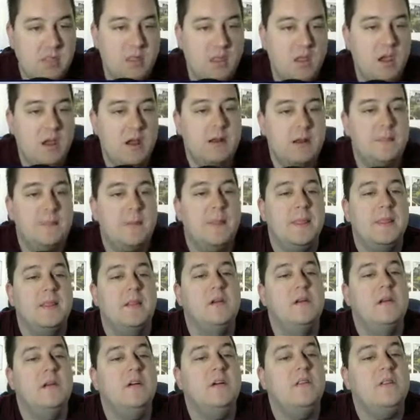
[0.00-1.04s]
All right, so
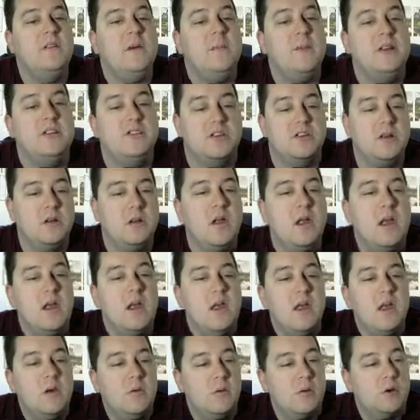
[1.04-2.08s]
here's our measure.
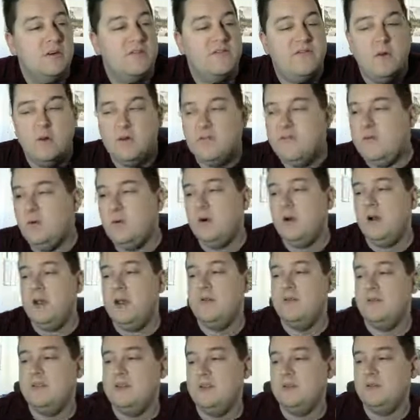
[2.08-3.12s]
We're in 4/4.
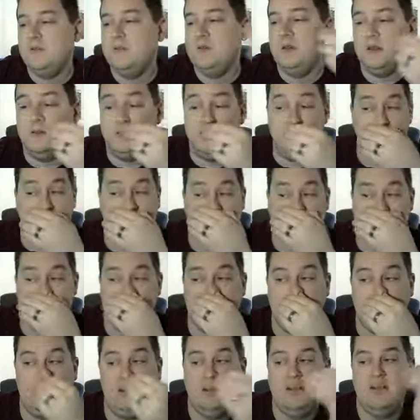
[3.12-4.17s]
Everything's going to be
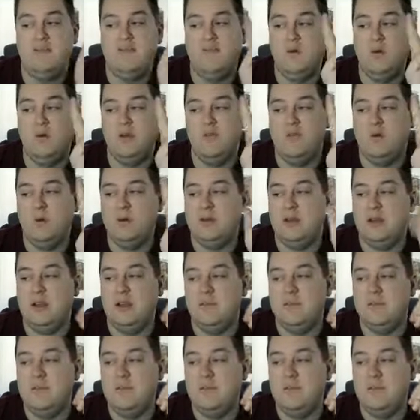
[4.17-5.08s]
existing in 4/4 time.